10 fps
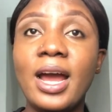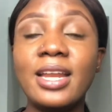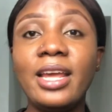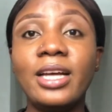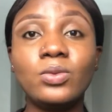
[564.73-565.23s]

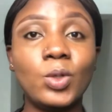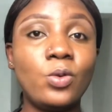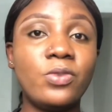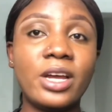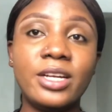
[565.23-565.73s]
And yes, with
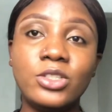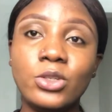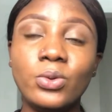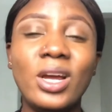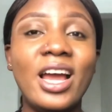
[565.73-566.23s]
no further
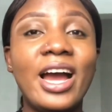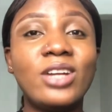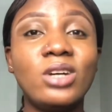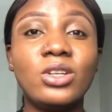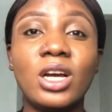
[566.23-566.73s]
ado, I
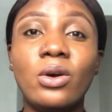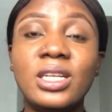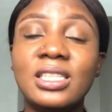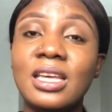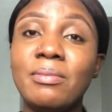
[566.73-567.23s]
like I
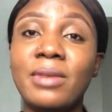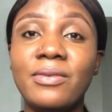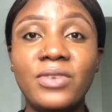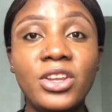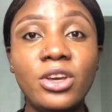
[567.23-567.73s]
always say in my
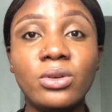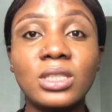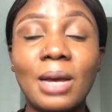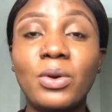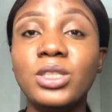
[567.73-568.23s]
videos,
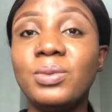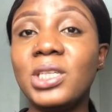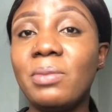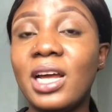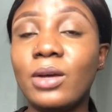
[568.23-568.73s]
I'm going to be
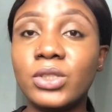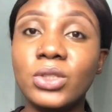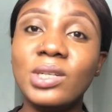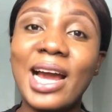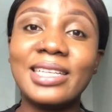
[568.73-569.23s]
simple, and I'll
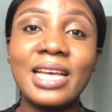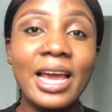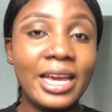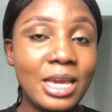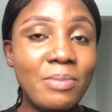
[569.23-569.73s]
see you guys
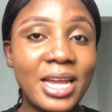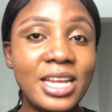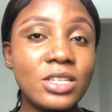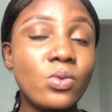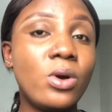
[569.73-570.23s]
in my
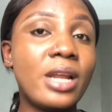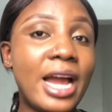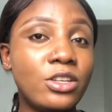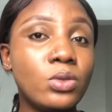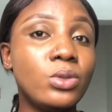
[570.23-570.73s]
next one.
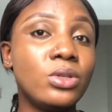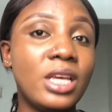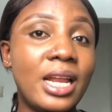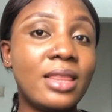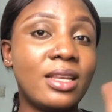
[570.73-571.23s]
I just want to
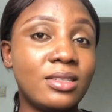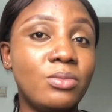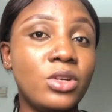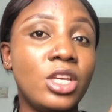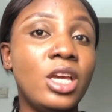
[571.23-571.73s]
hear that
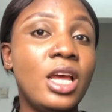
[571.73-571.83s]
testimony